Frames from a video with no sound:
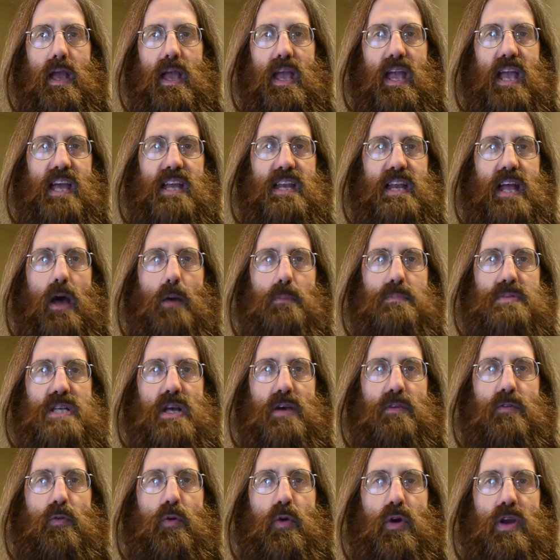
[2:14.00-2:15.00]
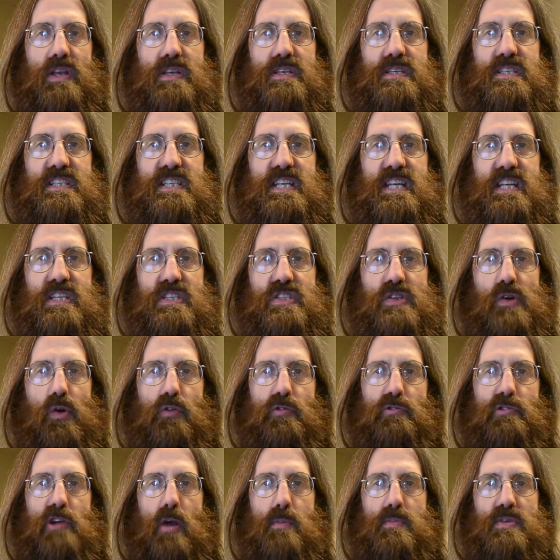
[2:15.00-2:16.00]
It helps avoid genes
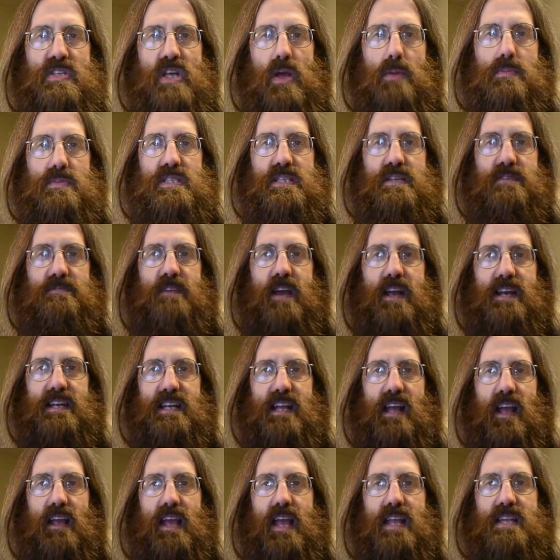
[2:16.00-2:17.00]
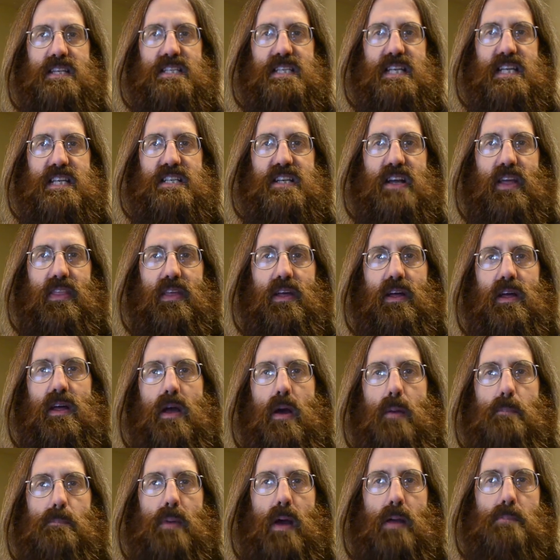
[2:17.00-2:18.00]
on chromosomes defecting against each other
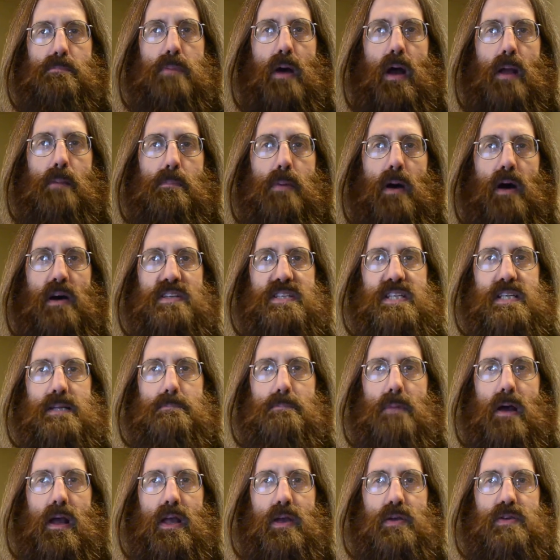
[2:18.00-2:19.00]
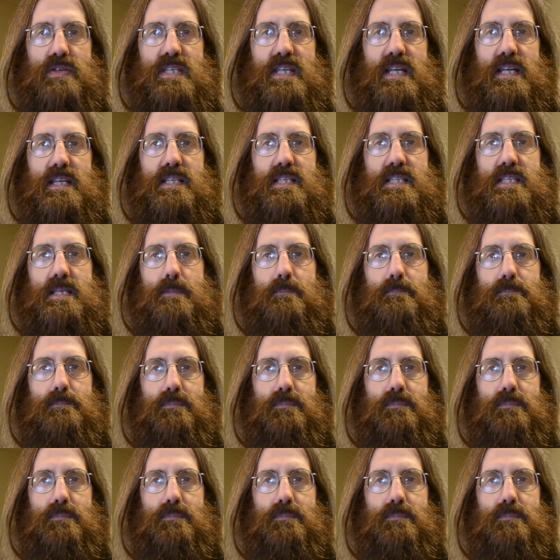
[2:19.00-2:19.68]
by bypassing meiosis.